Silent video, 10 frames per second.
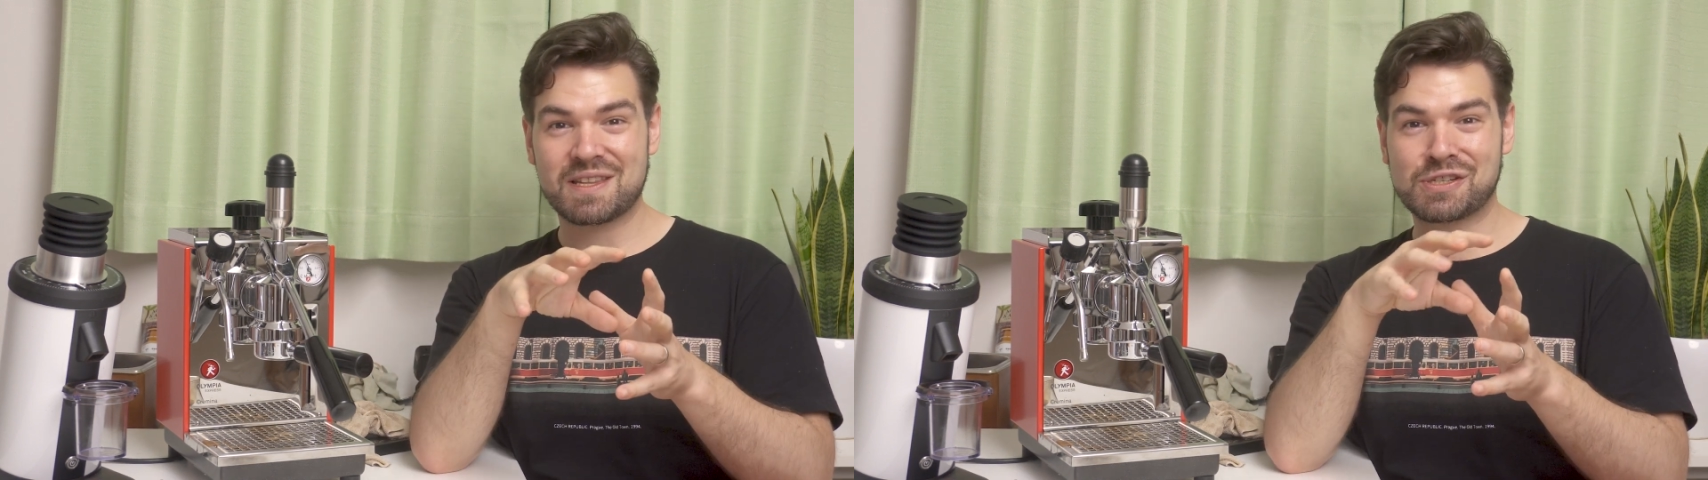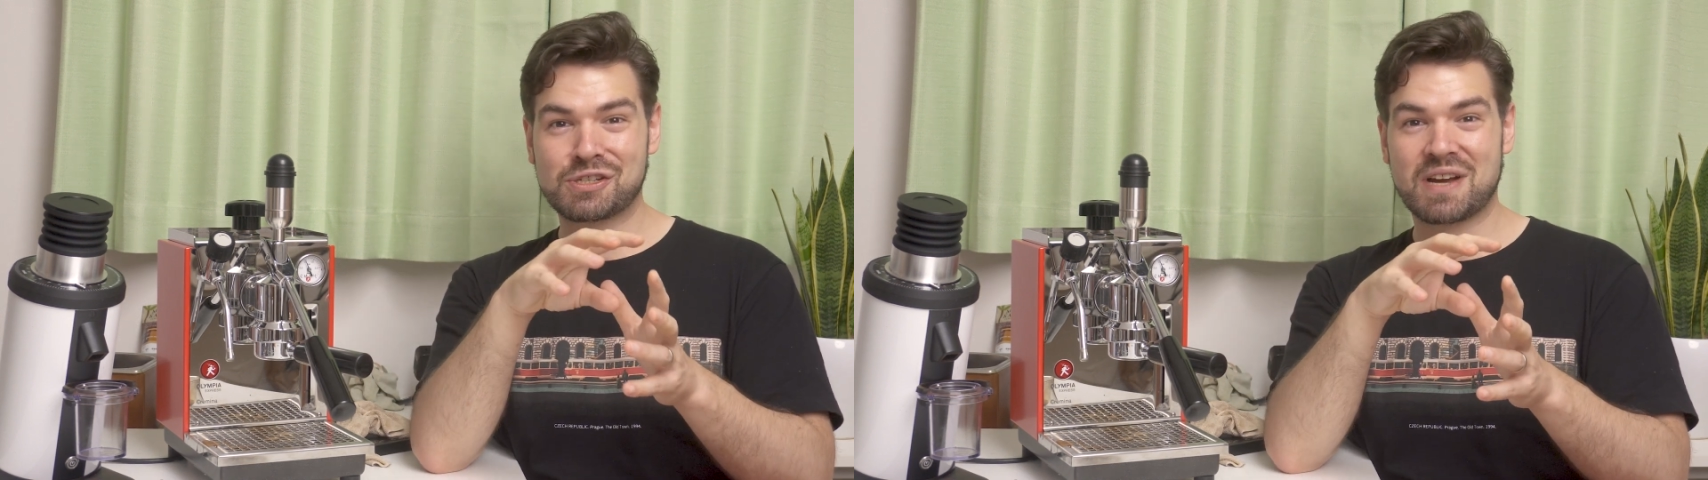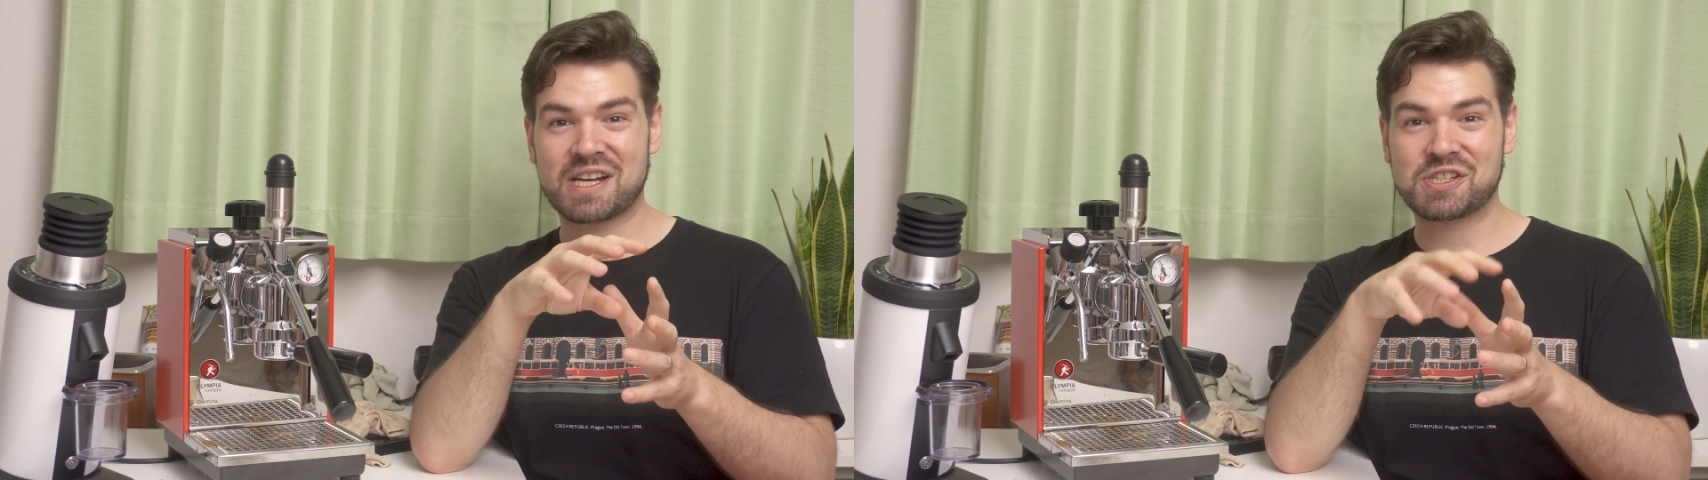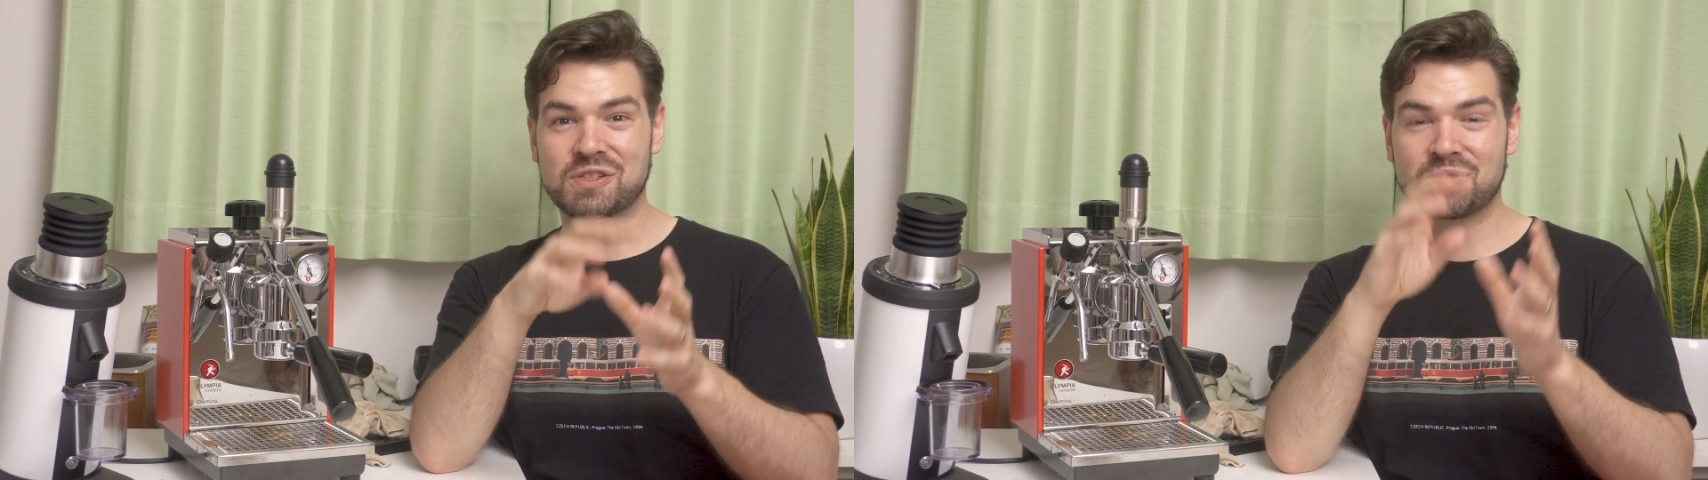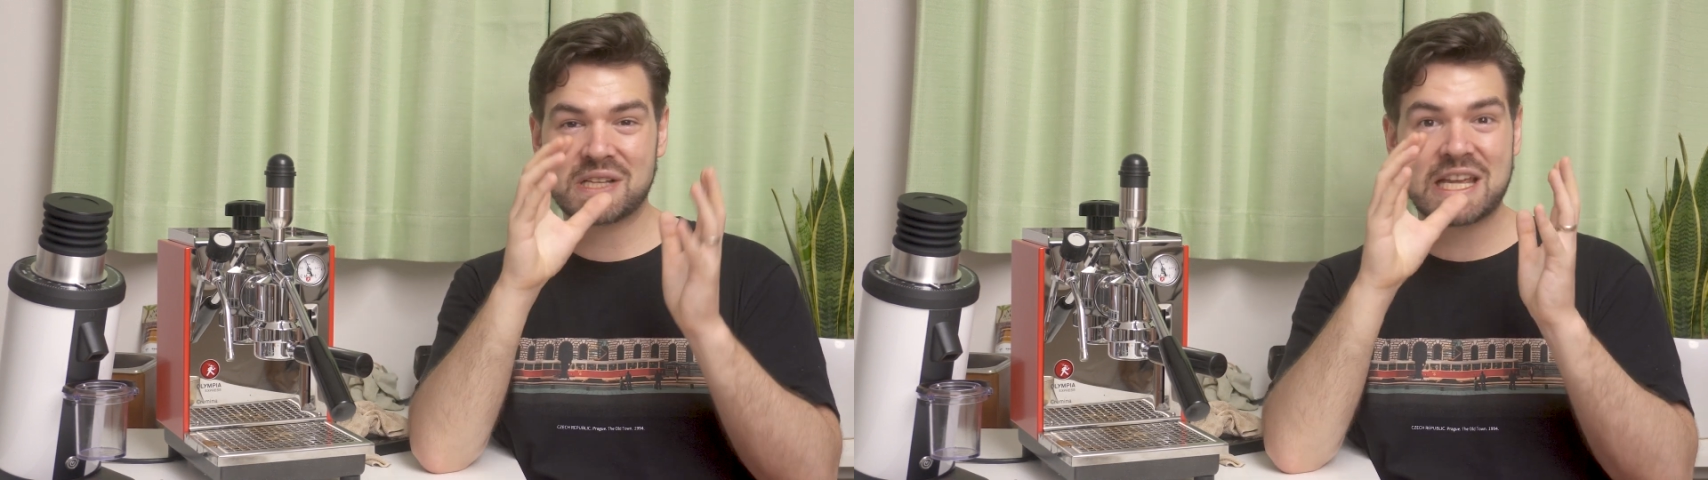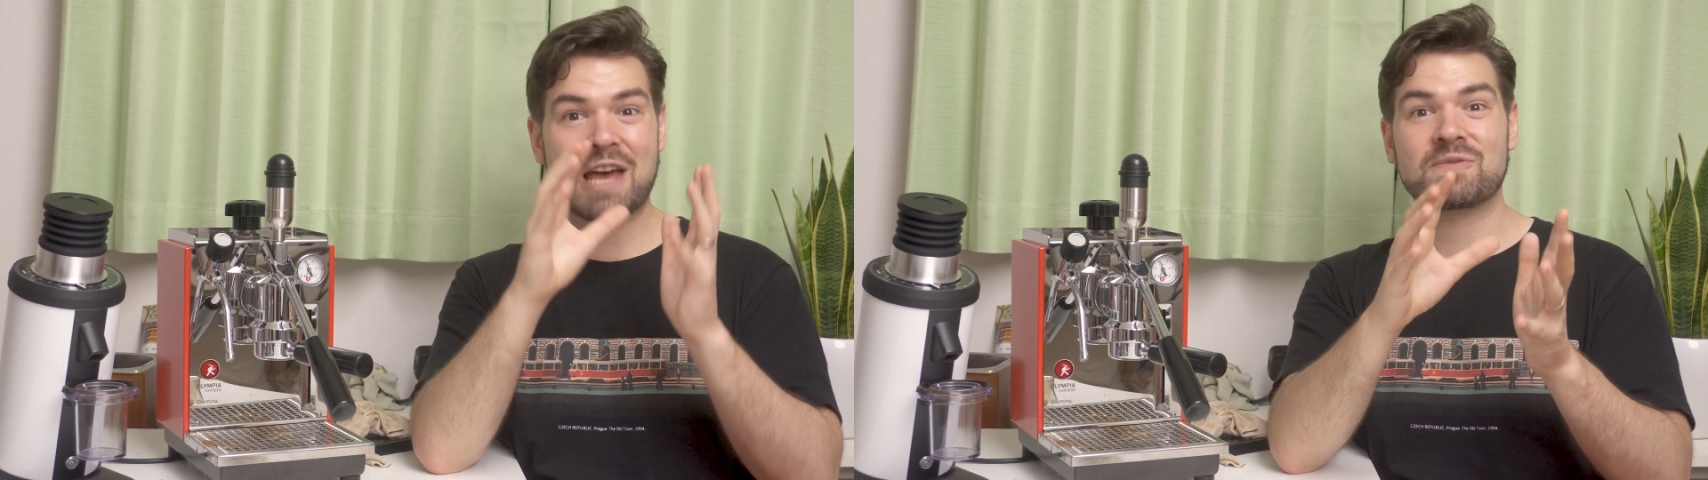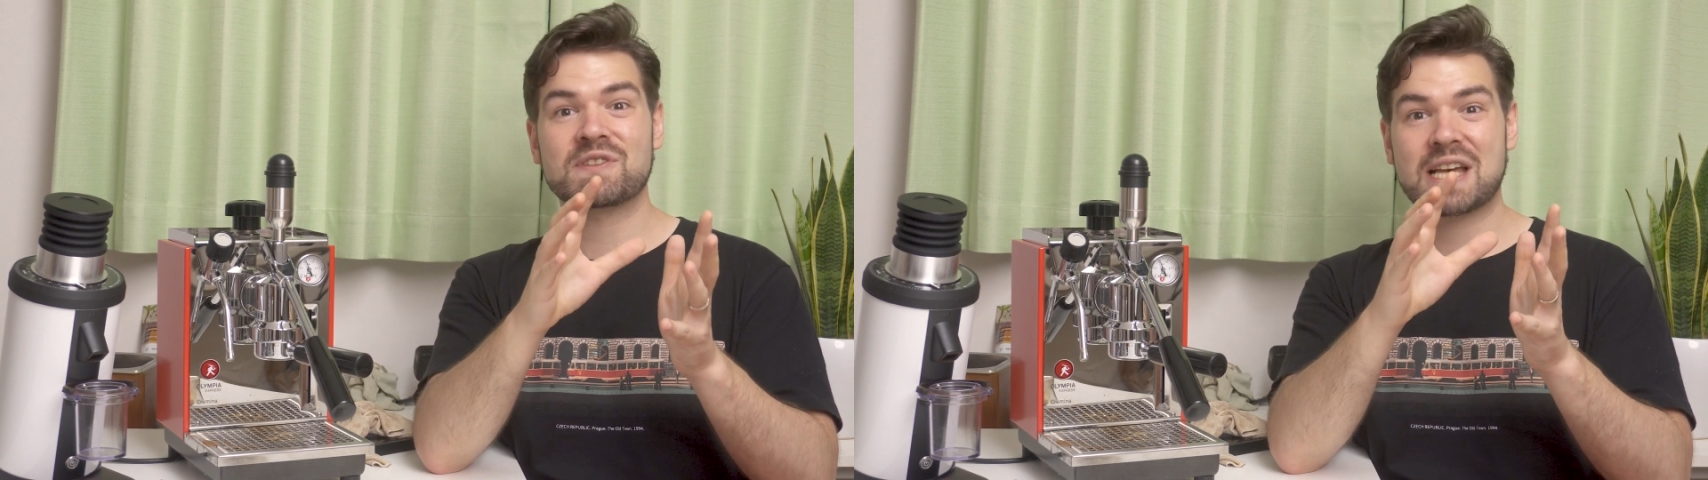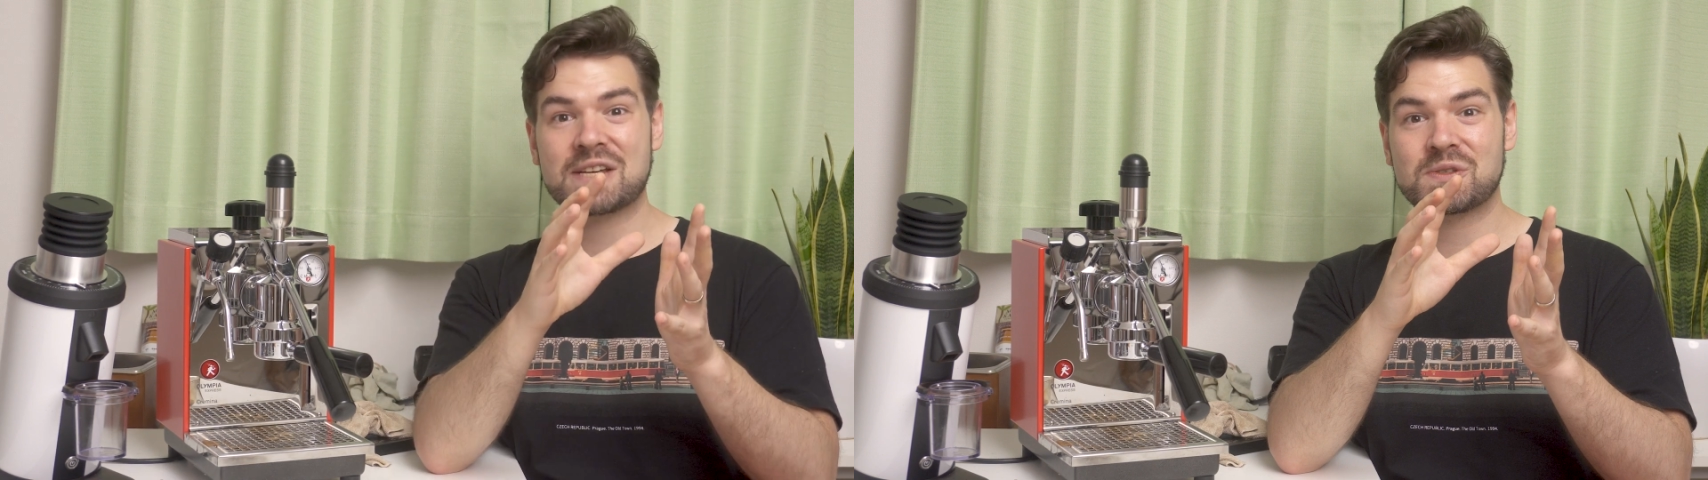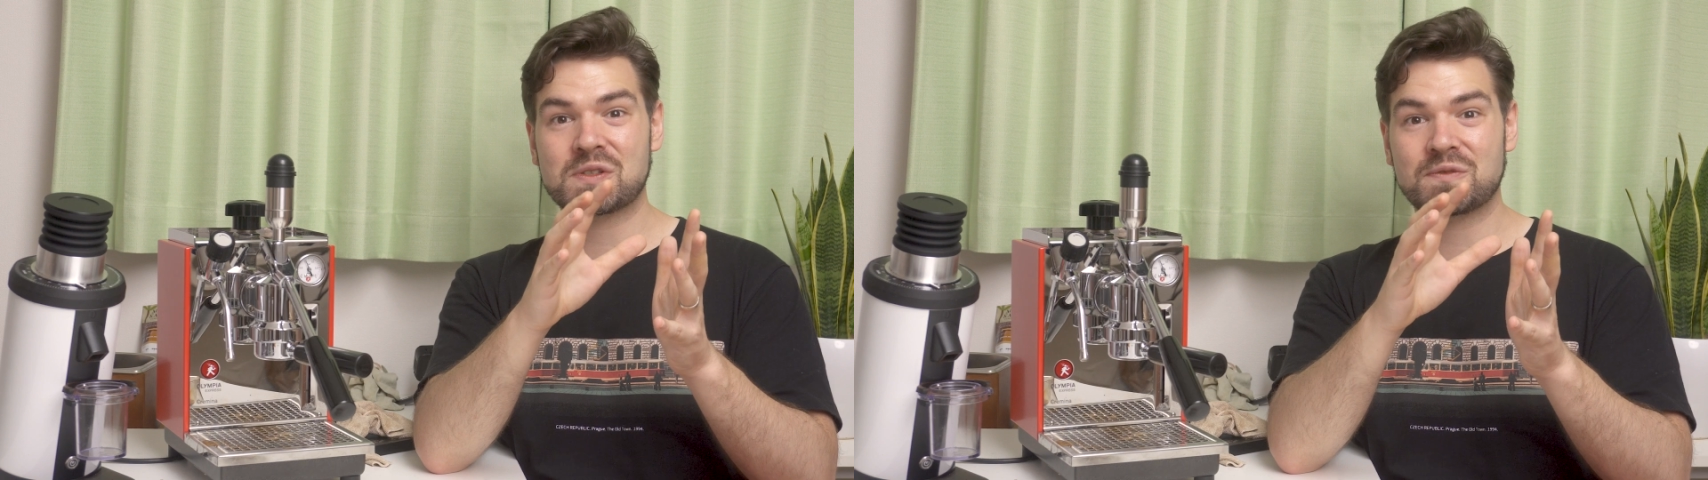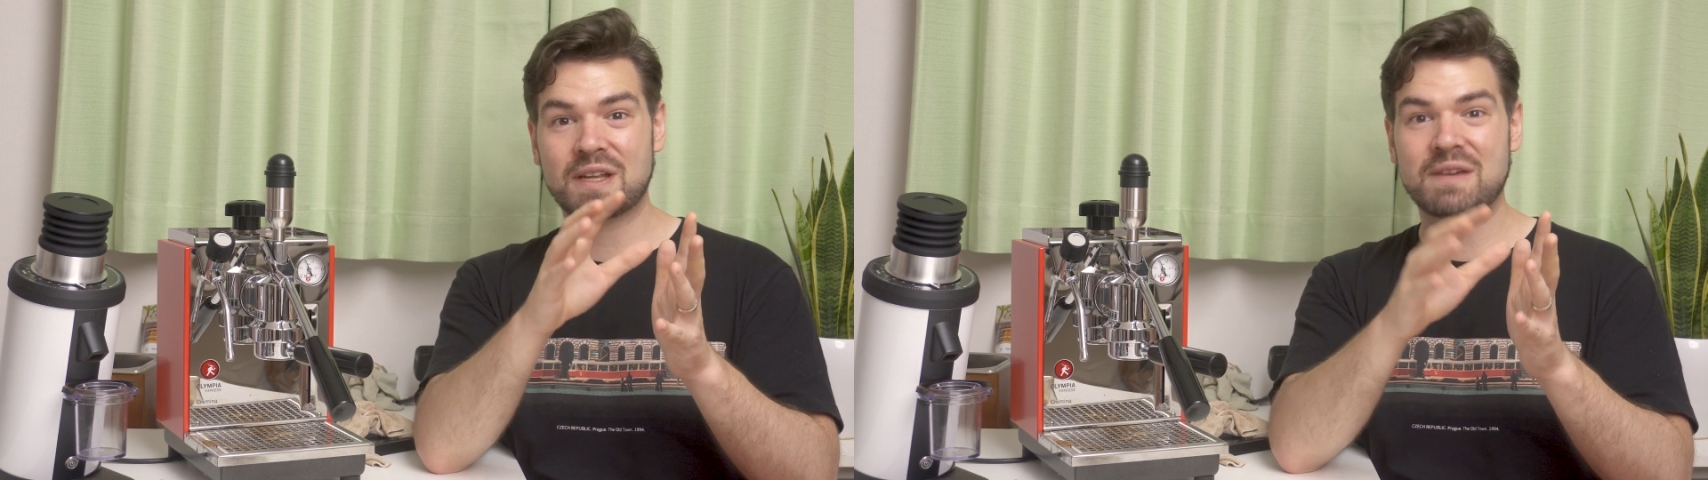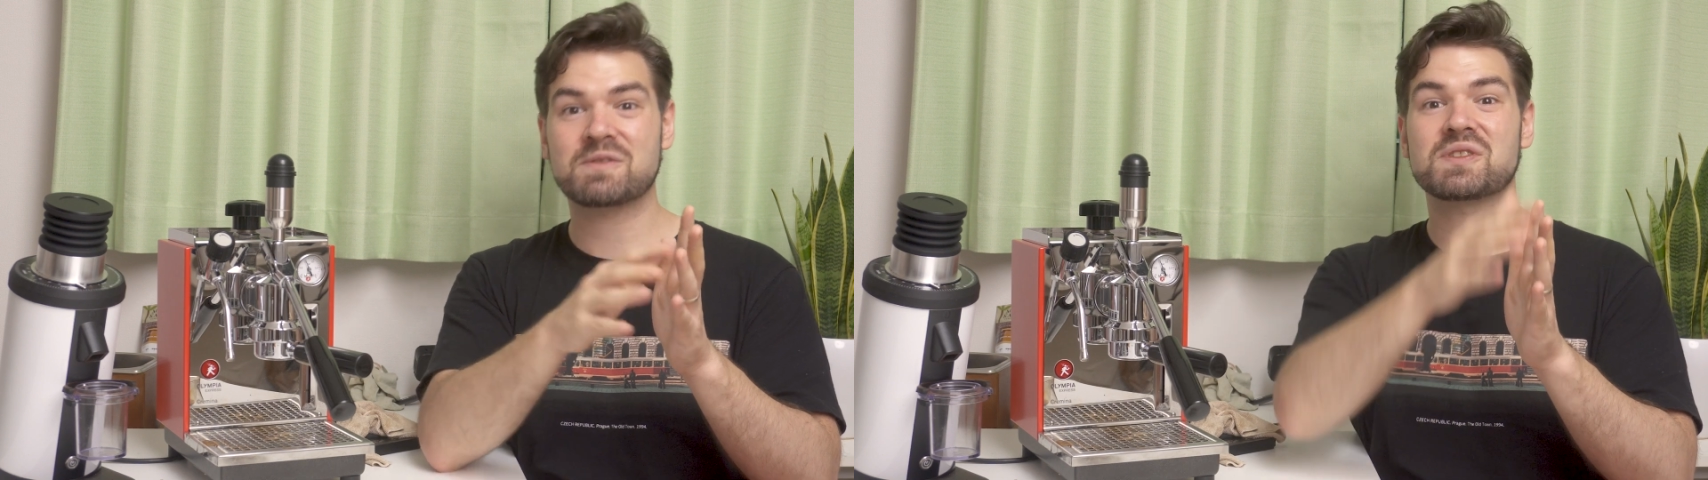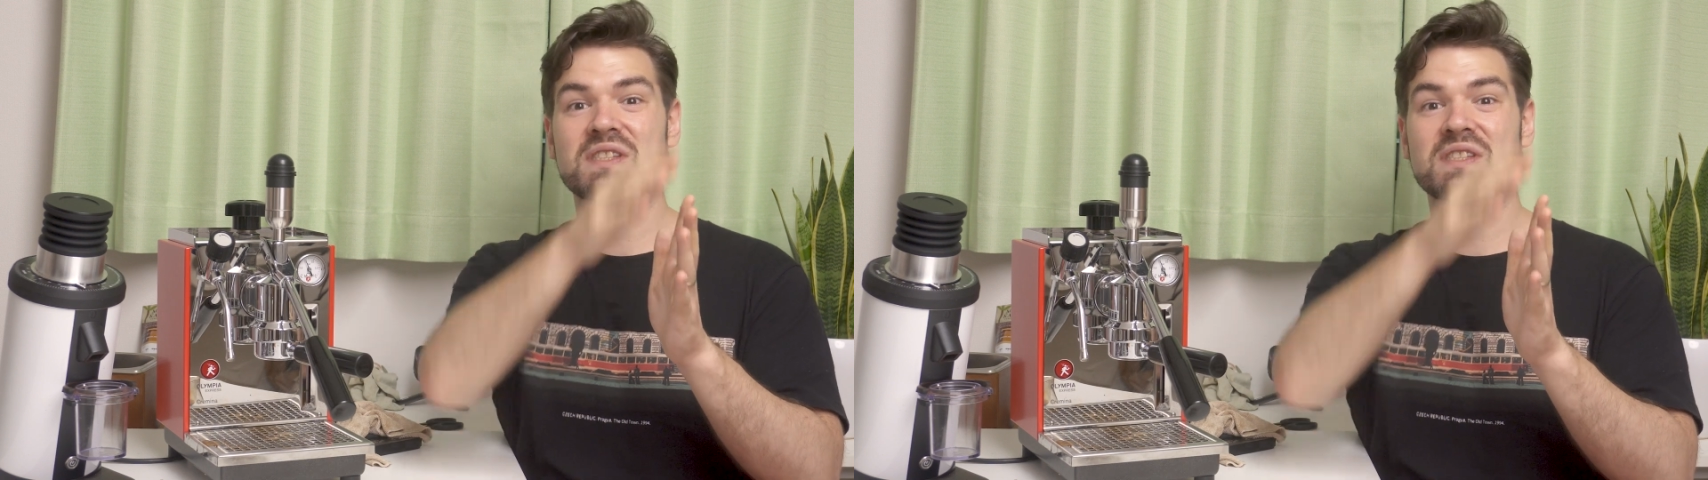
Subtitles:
extraction to really emphasize those flavors,